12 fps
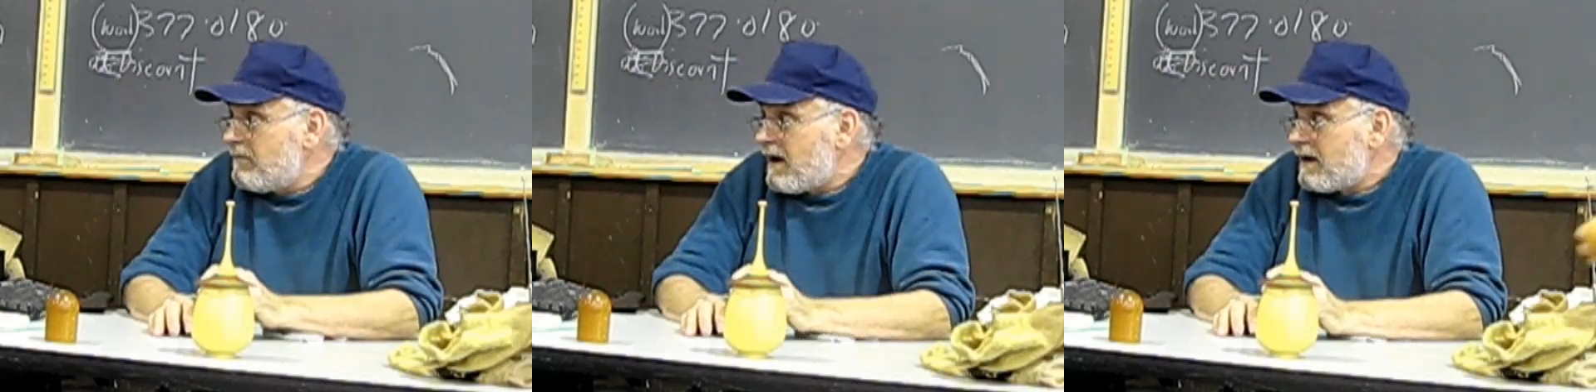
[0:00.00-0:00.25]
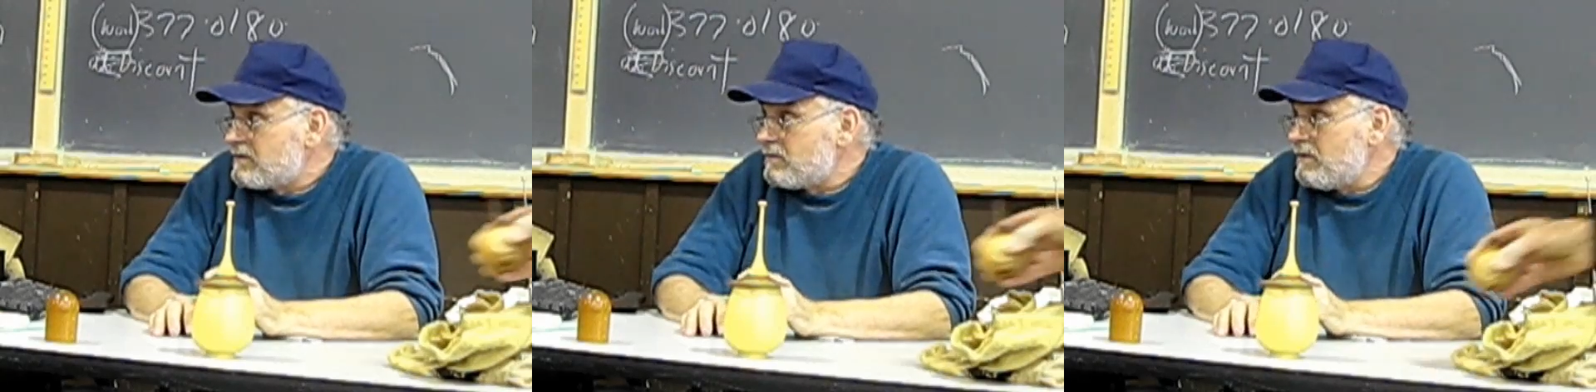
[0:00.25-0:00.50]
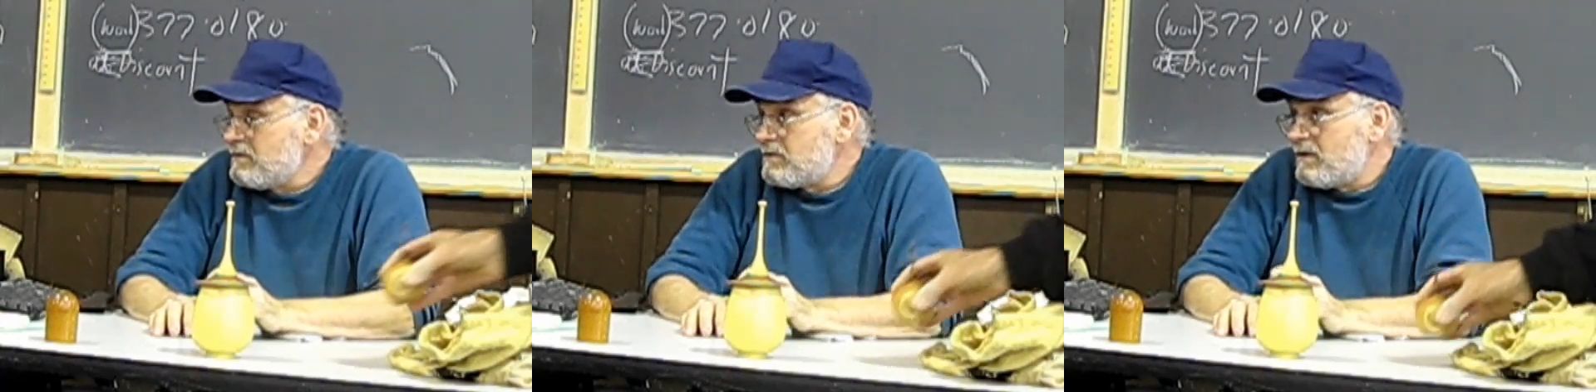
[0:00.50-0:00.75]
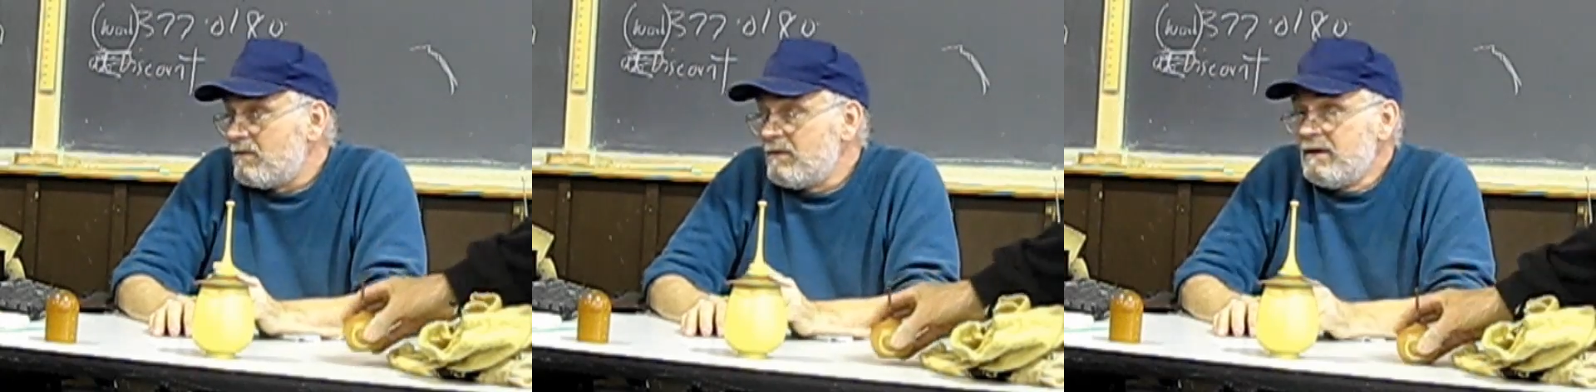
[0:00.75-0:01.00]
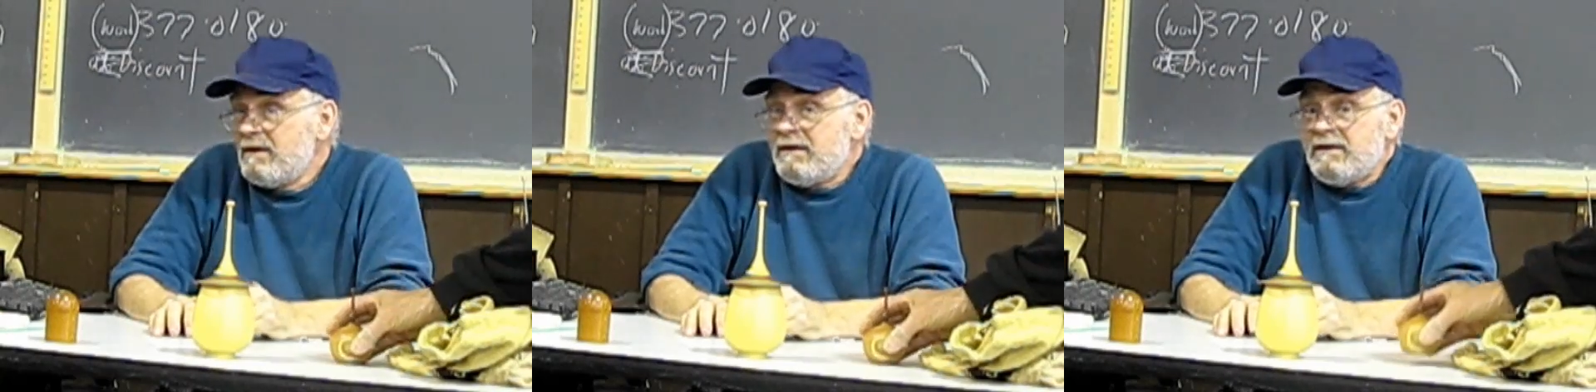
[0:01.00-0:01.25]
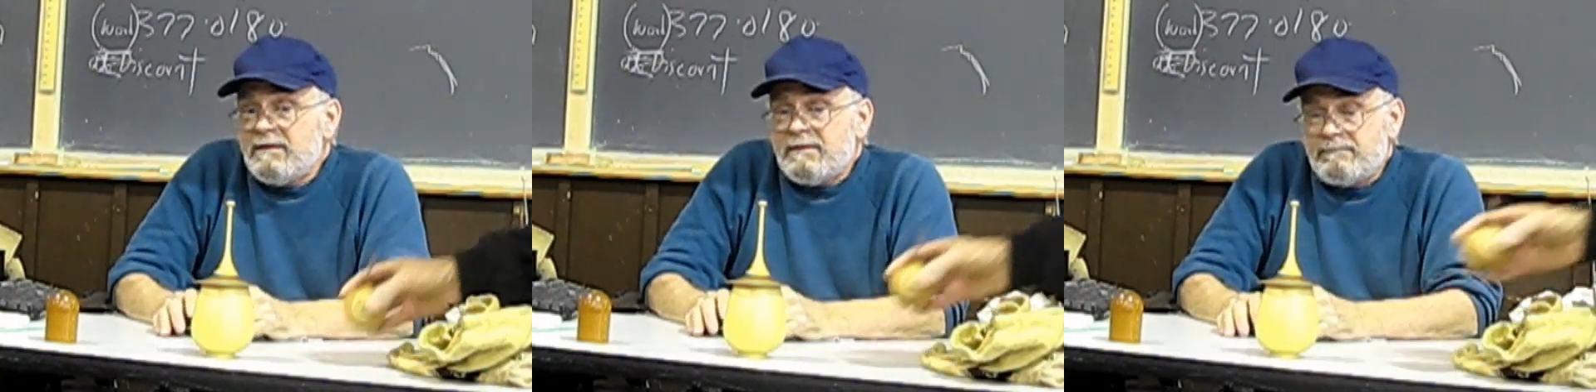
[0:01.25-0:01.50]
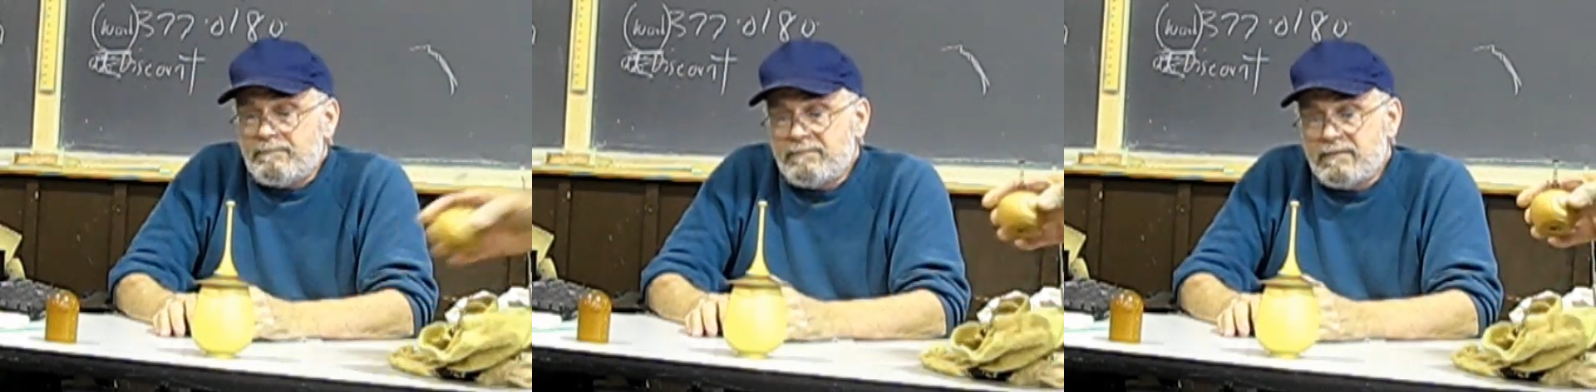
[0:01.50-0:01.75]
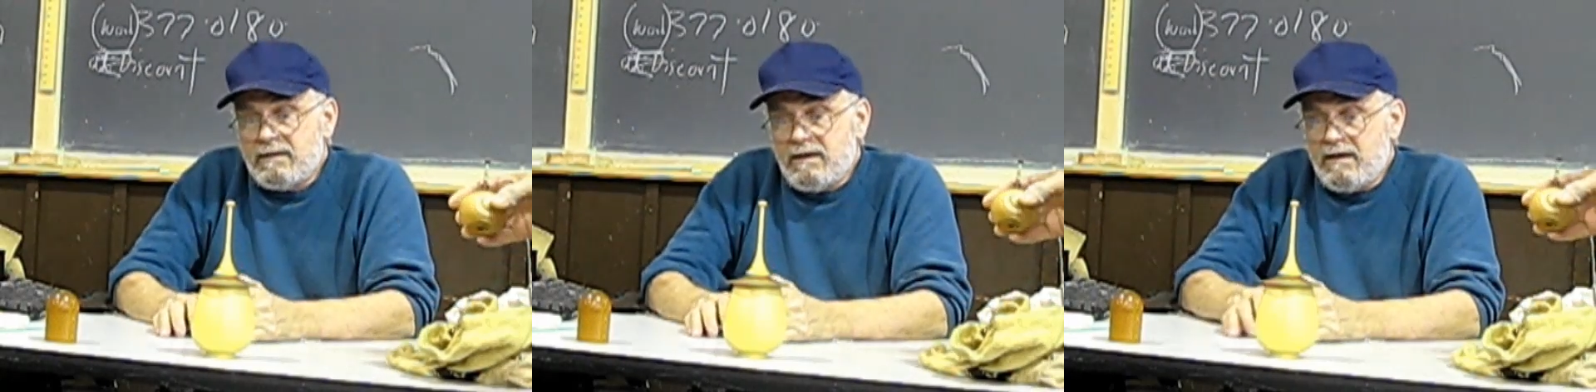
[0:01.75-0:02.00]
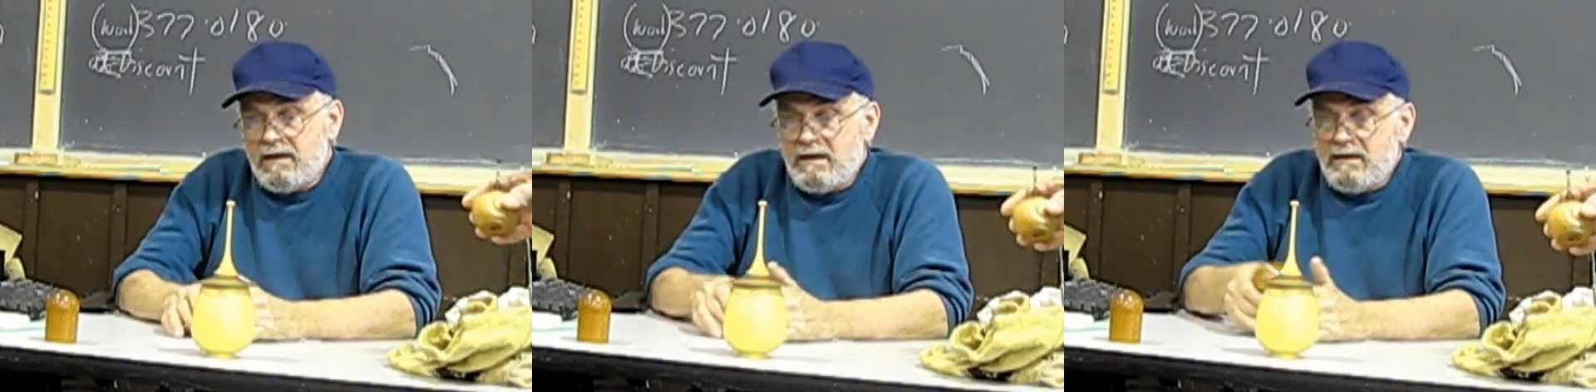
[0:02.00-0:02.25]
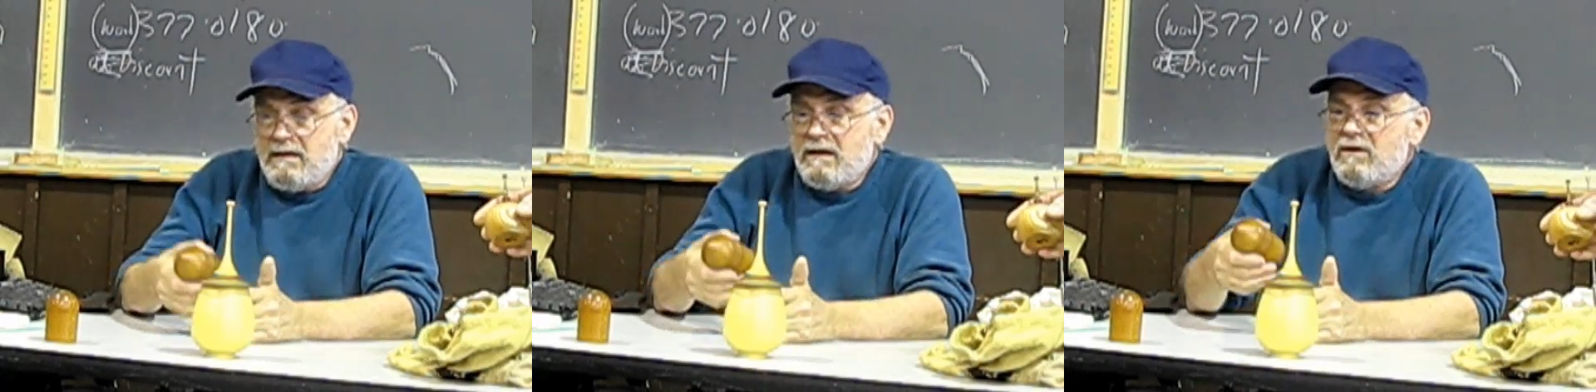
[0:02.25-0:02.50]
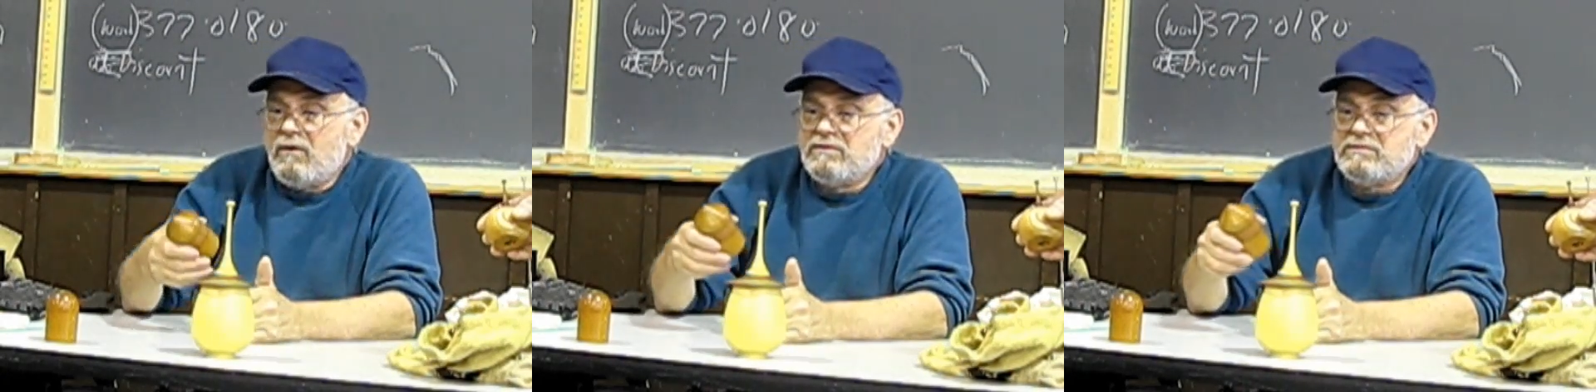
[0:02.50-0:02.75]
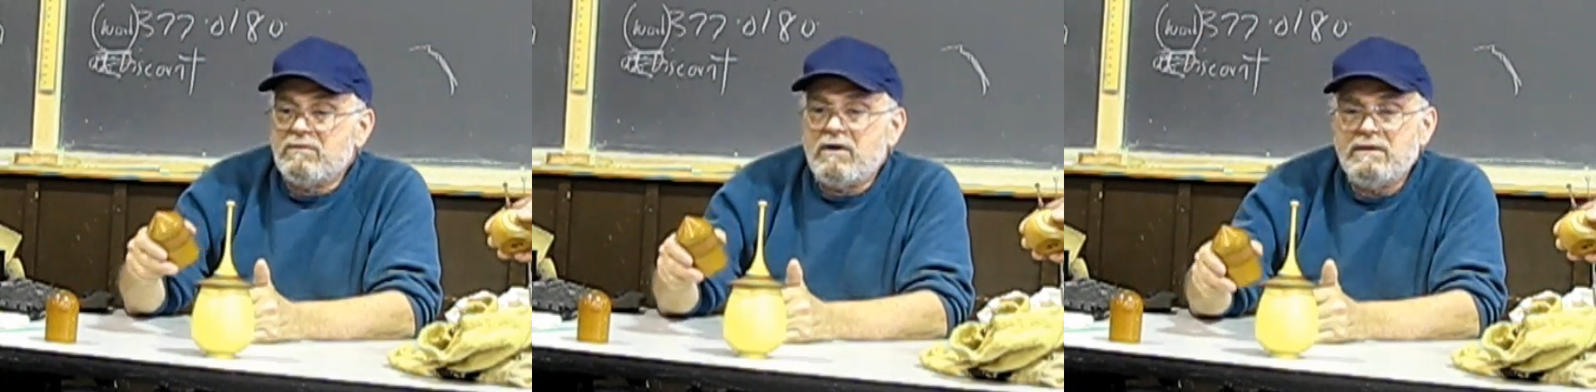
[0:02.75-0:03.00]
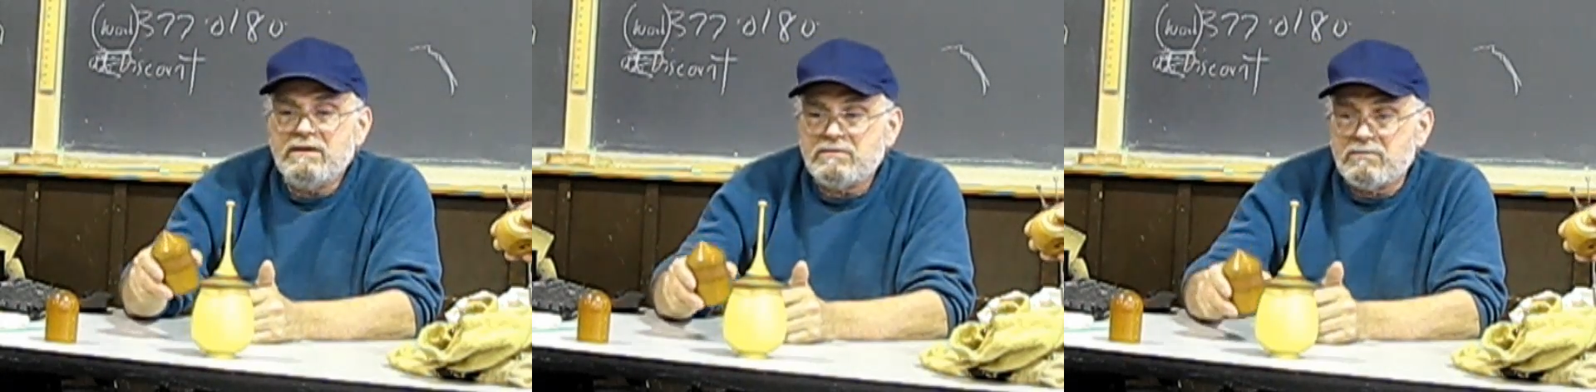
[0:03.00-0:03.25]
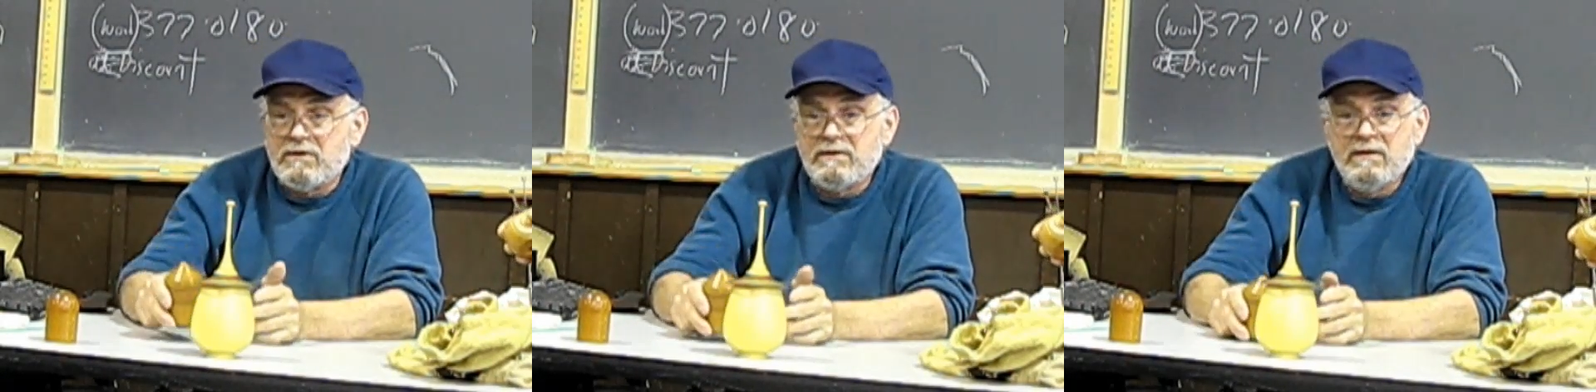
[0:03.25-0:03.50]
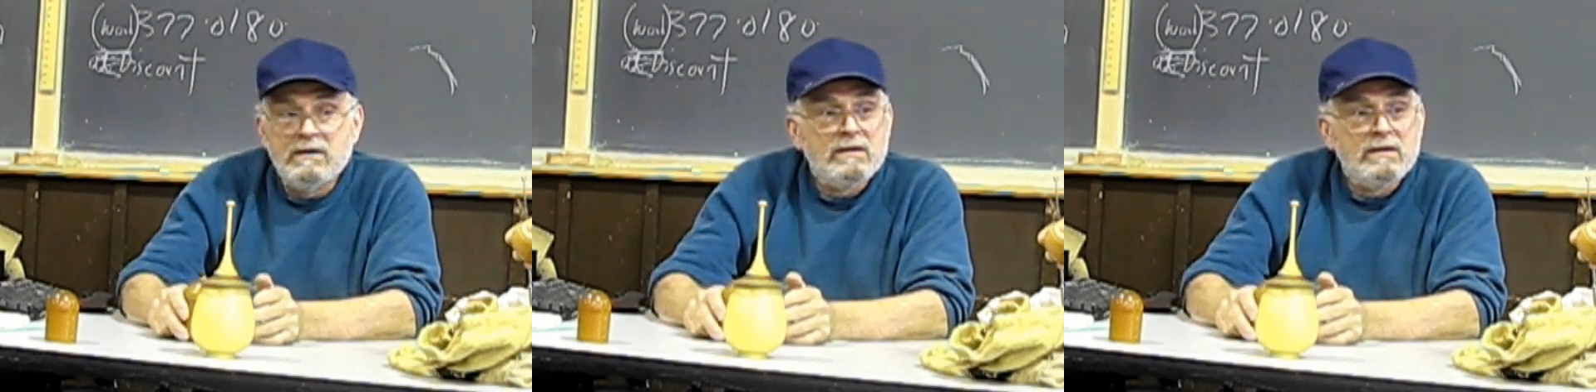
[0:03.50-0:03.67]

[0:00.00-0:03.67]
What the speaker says: box also, and also on this one.